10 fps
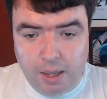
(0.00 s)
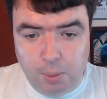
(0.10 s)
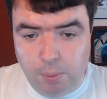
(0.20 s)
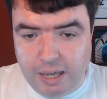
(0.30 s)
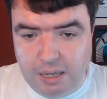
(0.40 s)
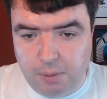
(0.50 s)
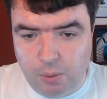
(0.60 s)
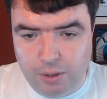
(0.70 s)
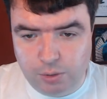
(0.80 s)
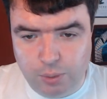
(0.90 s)
making my
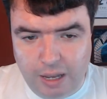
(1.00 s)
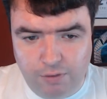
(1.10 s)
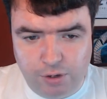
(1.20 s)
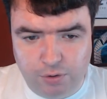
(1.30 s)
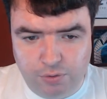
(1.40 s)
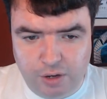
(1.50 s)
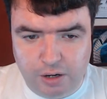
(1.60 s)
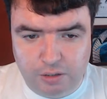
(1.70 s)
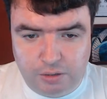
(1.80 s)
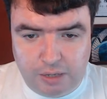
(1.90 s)
way through heavier
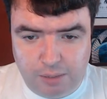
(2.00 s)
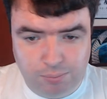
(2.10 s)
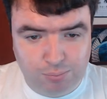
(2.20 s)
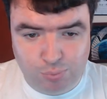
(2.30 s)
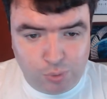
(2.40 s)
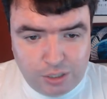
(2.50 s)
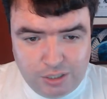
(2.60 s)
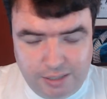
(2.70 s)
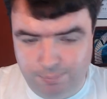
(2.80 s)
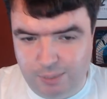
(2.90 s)
fare, like
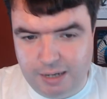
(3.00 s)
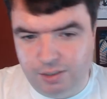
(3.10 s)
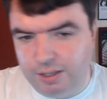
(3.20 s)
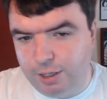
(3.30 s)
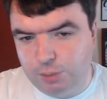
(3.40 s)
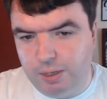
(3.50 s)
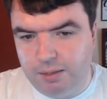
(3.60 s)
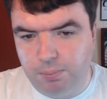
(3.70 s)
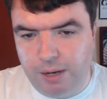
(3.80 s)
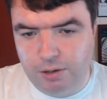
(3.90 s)
really anything else by
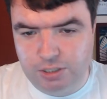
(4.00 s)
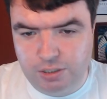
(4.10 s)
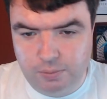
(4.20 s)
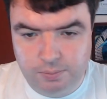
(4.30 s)
comparison.